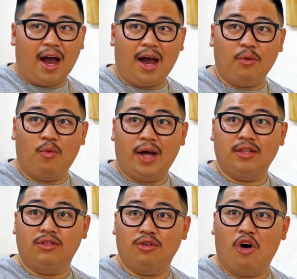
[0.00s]
I
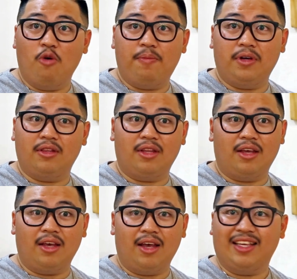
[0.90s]
want to open,
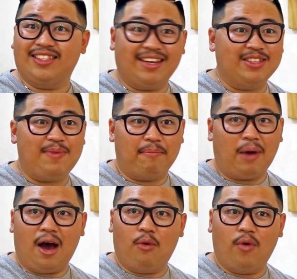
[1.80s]
it sounds bad,
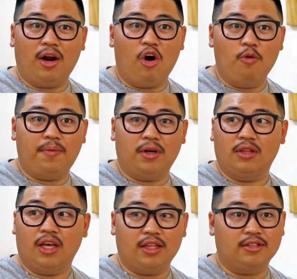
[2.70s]
but I want to
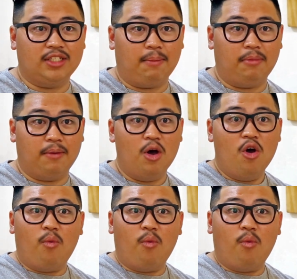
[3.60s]
open in the suburb